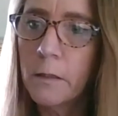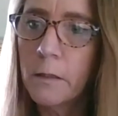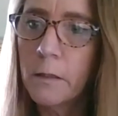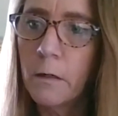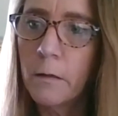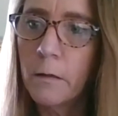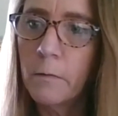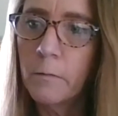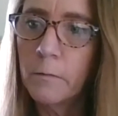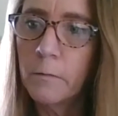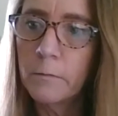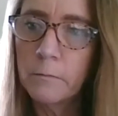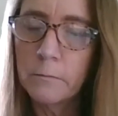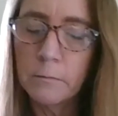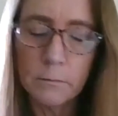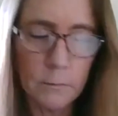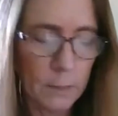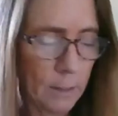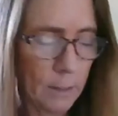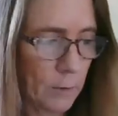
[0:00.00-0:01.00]

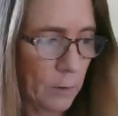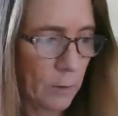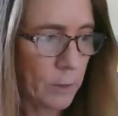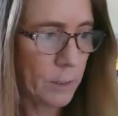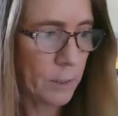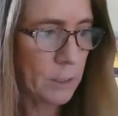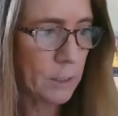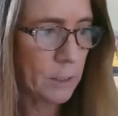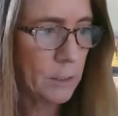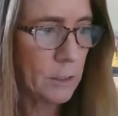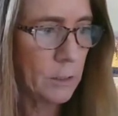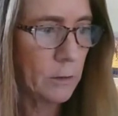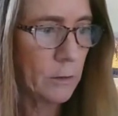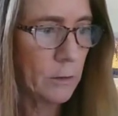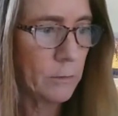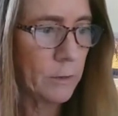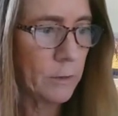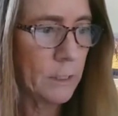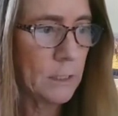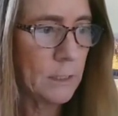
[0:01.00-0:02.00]
and the question is, do you
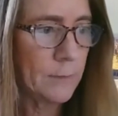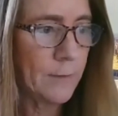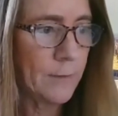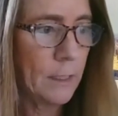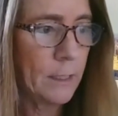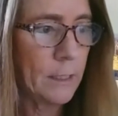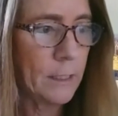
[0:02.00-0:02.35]
agree, Sven?